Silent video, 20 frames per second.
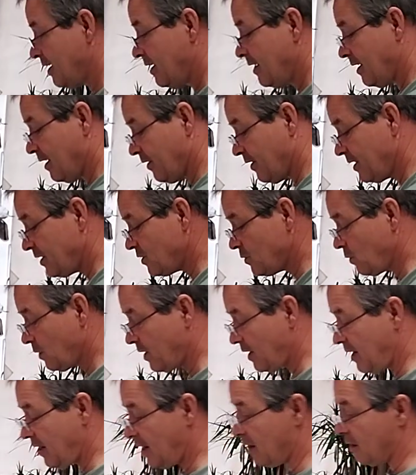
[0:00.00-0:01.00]
Now this one
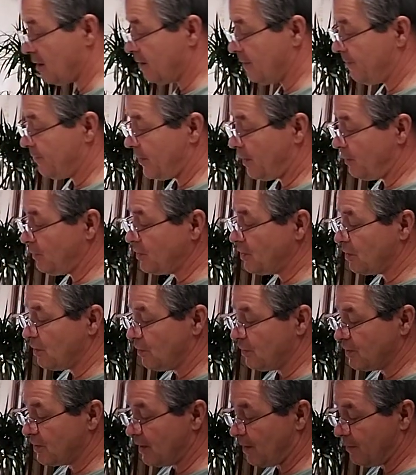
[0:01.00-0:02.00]
here, I want you to
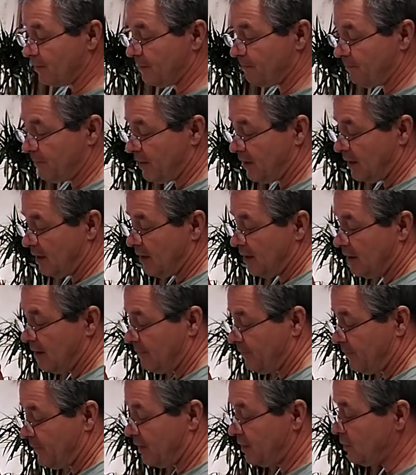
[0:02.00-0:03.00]
notice that one.
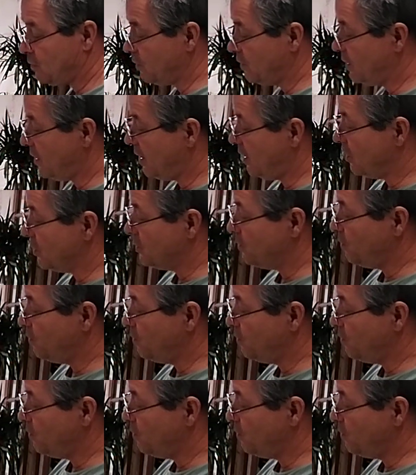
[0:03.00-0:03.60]
This one here is